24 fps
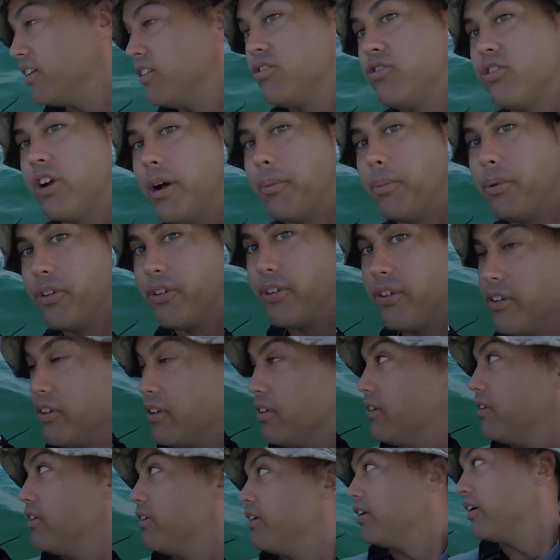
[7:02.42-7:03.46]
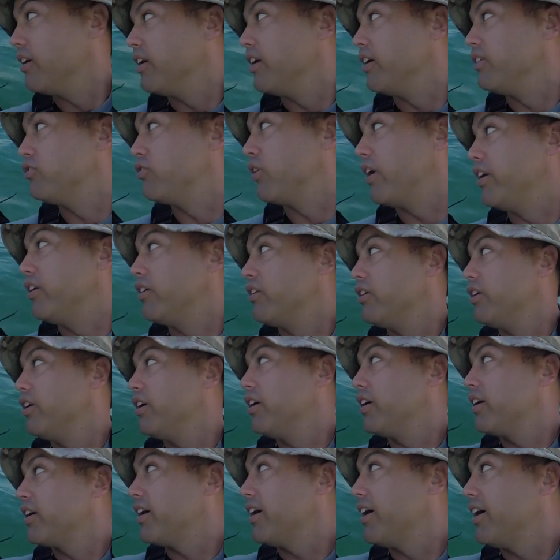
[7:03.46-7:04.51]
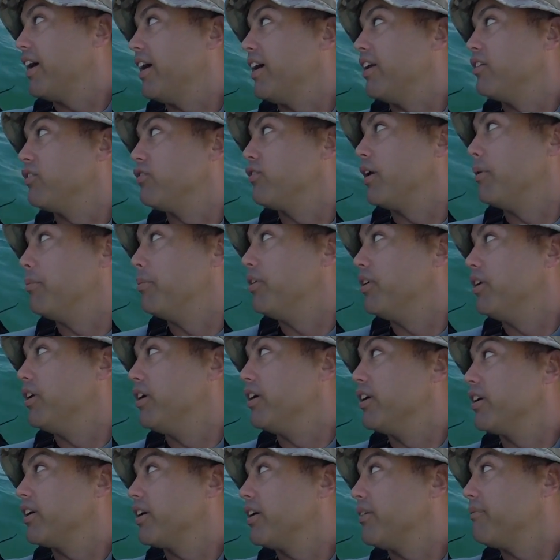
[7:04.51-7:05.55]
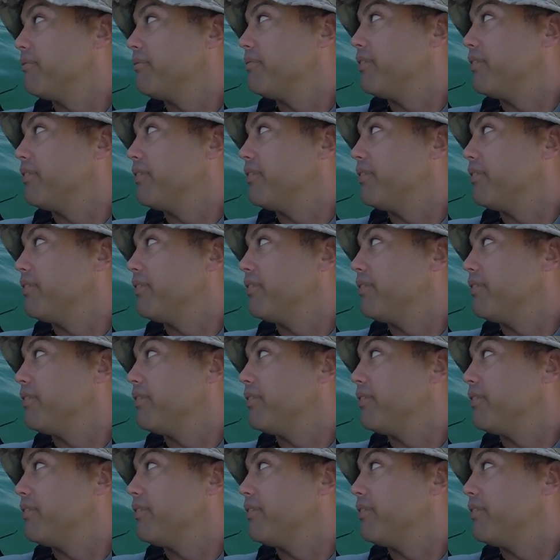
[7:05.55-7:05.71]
trailer hook and a treble hook.